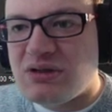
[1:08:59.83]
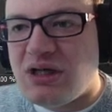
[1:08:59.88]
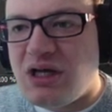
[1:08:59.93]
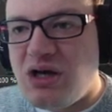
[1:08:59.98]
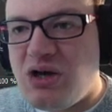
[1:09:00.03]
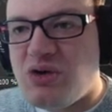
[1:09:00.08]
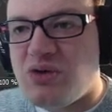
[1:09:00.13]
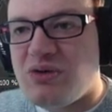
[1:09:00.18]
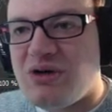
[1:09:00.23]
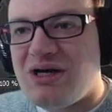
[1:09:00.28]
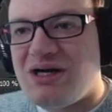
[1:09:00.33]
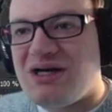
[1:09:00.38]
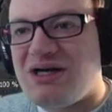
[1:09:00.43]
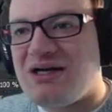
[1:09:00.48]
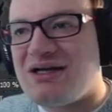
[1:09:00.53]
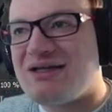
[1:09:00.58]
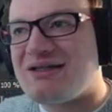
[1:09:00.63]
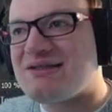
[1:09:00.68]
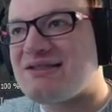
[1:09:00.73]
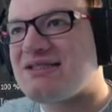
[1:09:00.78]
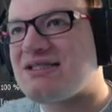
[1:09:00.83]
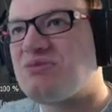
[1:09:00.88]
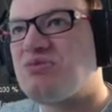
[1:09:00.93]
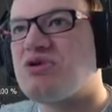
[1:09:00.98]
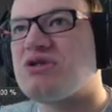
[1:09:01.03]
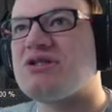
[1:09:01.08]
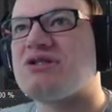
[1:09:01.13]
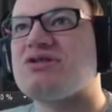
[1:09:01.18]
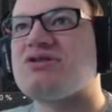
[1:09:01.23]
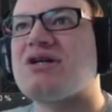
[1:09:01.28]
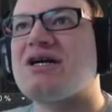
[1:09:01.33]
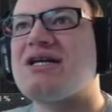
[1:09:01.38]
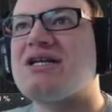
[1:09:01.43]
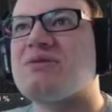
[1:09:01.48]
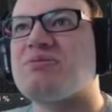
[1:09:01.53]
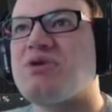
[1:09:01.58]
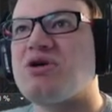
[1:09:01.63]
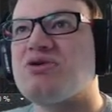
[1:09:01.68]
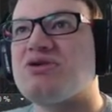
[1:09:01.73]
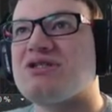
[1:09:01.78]
And someone tried
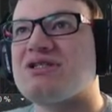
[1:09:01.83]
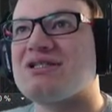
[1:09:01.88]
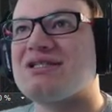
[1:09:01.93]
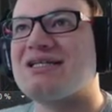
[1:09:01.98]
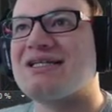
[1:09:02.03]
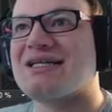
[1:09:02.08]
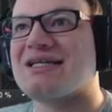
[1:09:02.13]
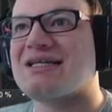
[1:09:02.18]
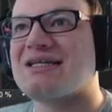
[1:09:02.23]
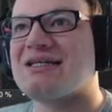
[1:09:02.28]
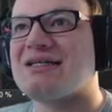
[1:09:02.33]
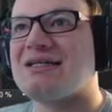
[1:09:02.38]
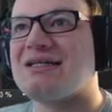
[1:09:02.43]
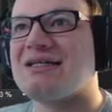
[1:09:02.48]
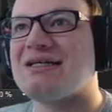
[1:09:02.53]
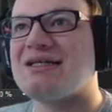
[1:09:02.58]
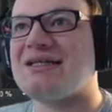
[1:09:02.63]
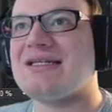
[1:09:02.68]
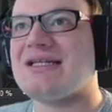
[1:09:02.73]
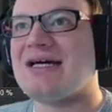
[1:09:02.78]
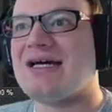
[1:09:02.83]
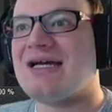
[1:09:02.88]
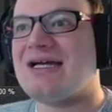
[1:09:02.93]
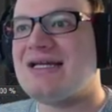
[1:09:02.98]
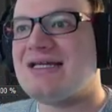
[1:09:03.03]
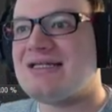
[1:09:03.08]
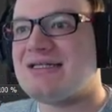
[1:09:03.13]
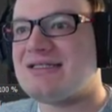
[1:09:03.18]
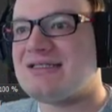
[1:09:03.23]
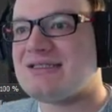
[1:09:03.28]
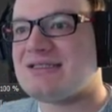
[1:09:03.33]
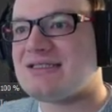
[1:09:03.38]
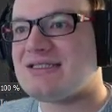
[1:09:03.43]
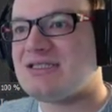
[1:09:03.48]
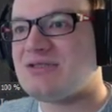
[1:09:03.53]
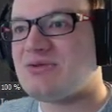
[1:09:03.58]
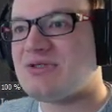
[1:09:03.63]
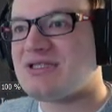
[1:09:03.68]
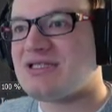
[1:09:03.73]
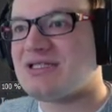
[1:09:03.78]
to post a link, and I didn't
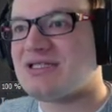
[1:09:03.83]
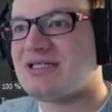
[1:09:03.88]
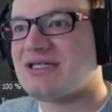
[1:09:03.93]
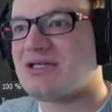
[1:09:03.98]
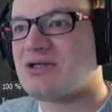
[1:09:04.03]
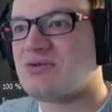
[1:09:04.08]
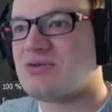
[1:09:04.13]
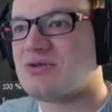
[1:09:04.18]
see what the link